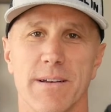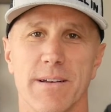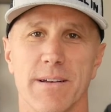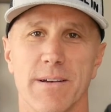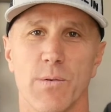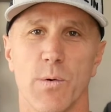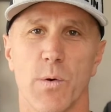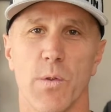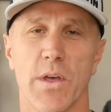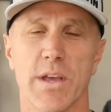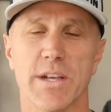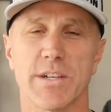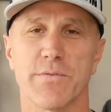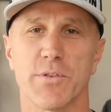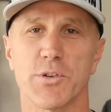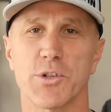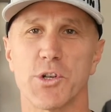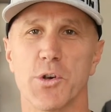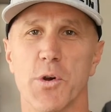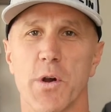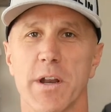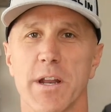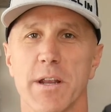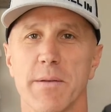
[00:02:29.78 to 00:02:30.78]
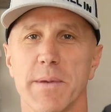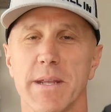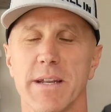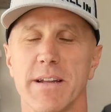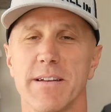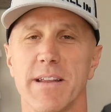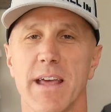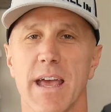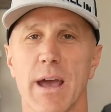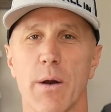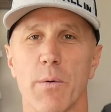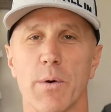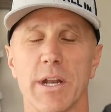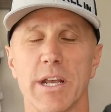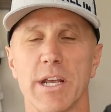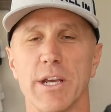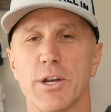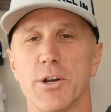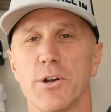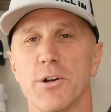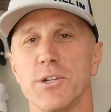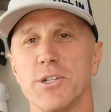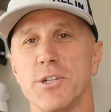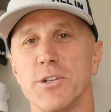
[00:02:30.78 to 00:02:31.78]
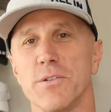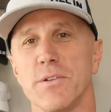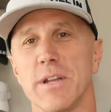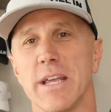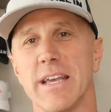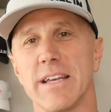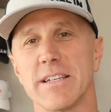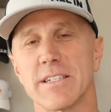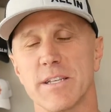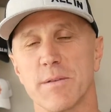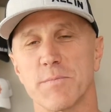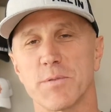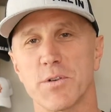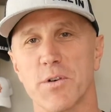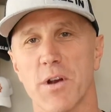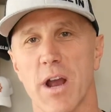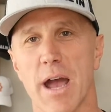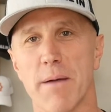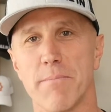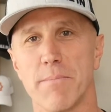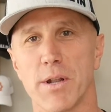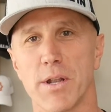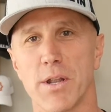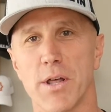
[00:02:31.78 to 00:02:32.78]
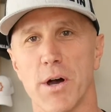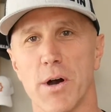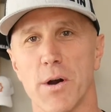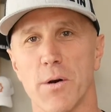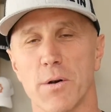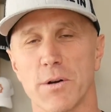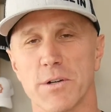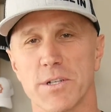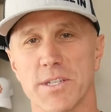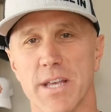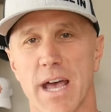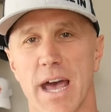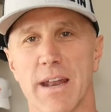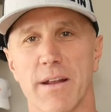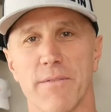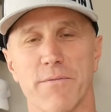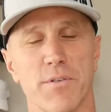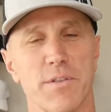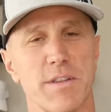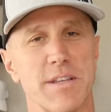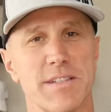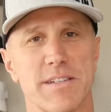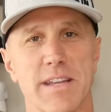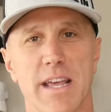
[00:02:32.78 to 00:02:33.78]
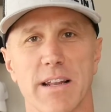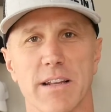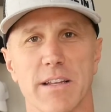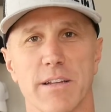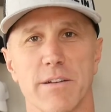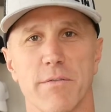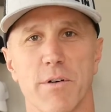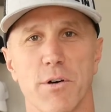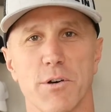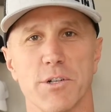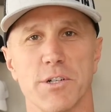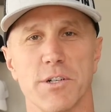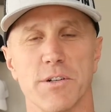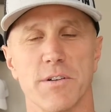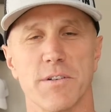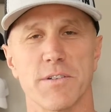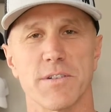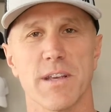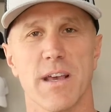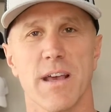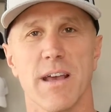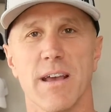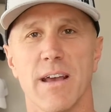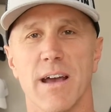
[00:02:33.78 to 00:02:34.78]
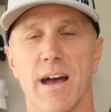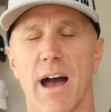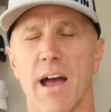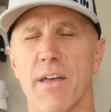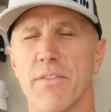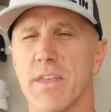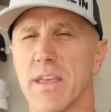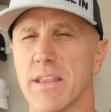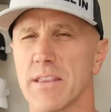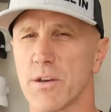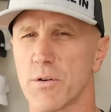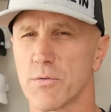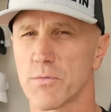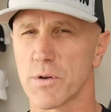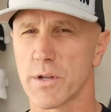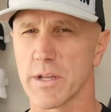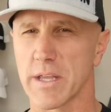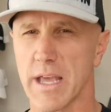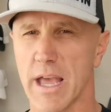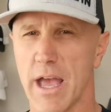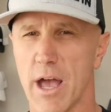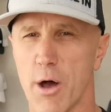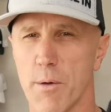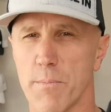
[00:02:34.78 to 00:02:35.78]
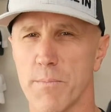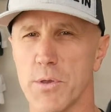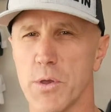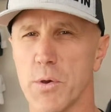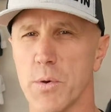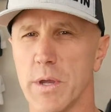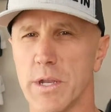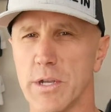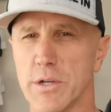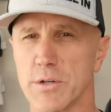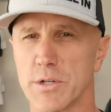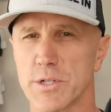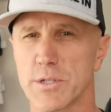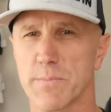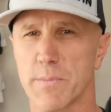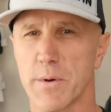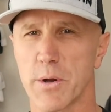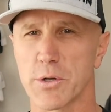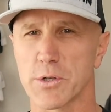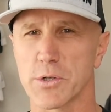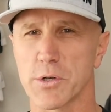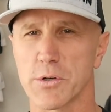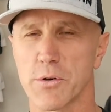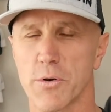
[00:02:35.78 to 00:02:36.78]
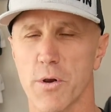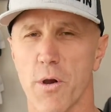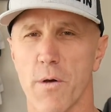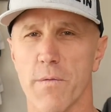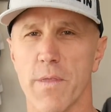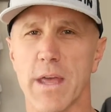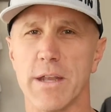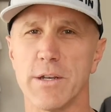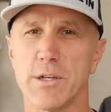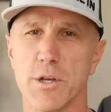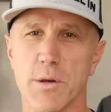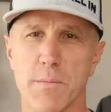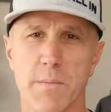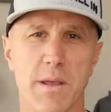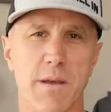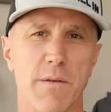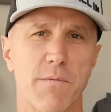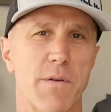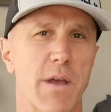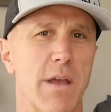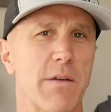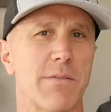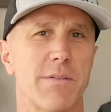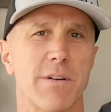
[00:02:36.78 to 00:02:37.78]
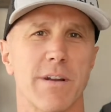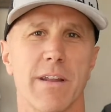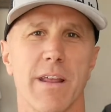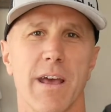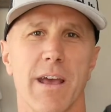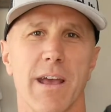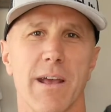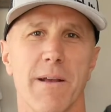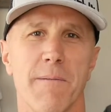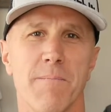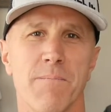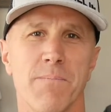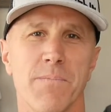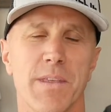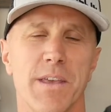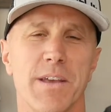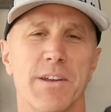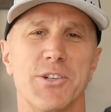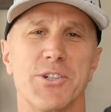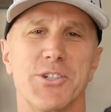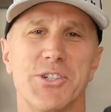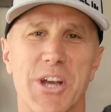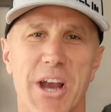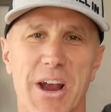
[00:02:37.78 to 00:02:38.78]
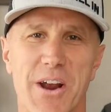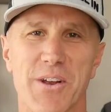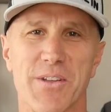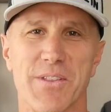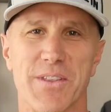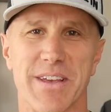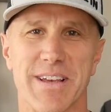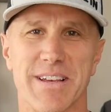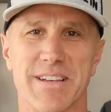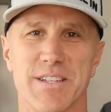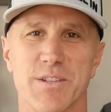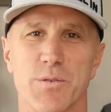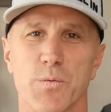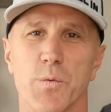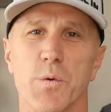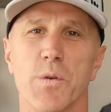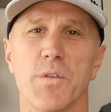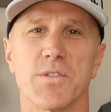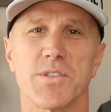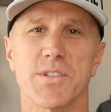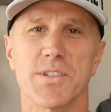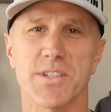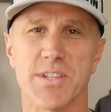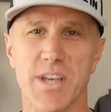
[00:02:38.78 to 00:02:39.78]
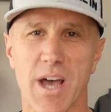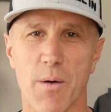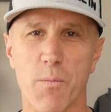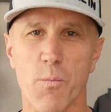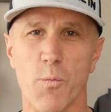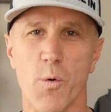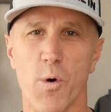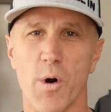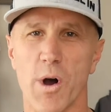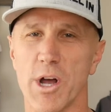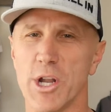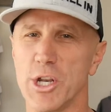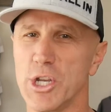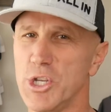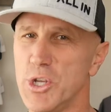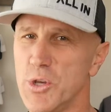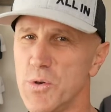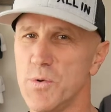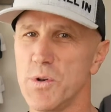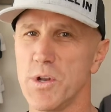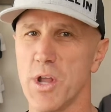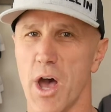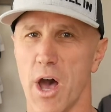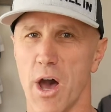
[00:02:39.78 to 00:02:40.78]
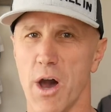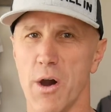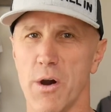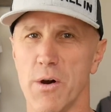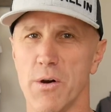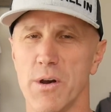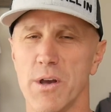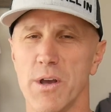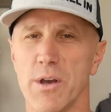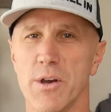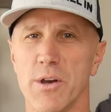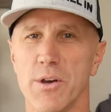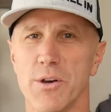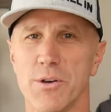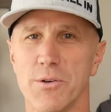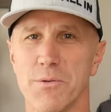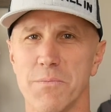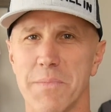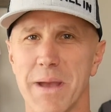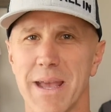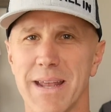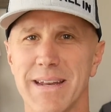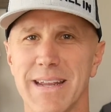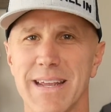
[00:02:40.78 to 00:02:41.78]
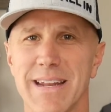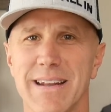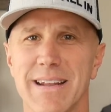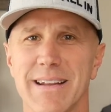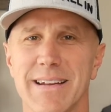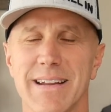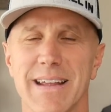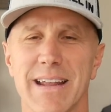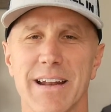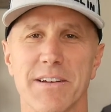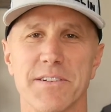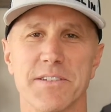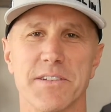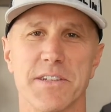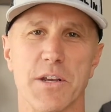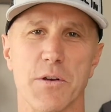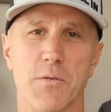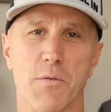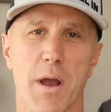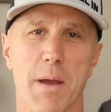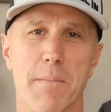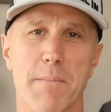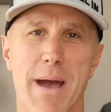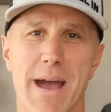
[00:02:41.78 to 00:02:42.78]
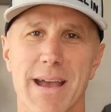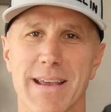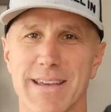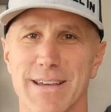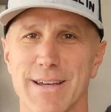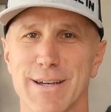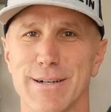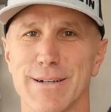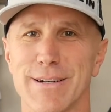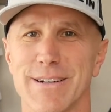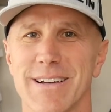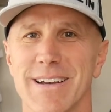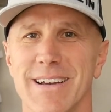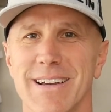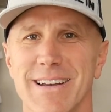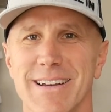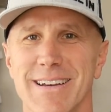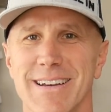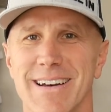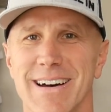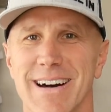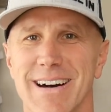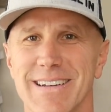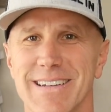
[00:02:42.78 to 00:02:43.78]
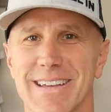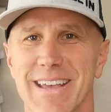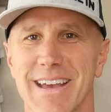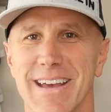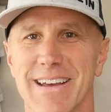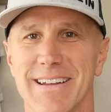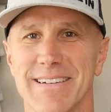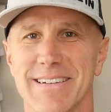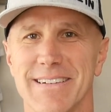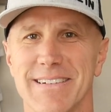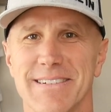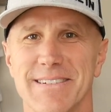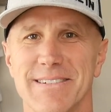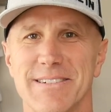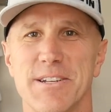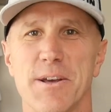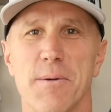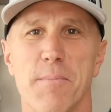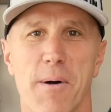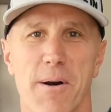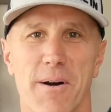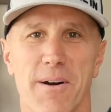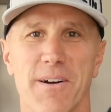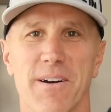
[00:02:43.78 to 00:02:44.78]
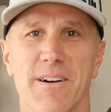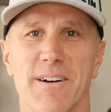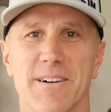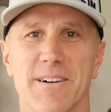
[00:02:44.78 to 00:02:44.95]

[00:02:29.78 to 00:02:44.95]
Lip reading: Well, thanks for joining me today. I want to encourage you to hit subscribe below or sign up for these daily devotionals. I think they'll really help you in your spiritual growth. And do me a favor today, share this with someone you know who may need it. And I'll see you right back here again tomorrow.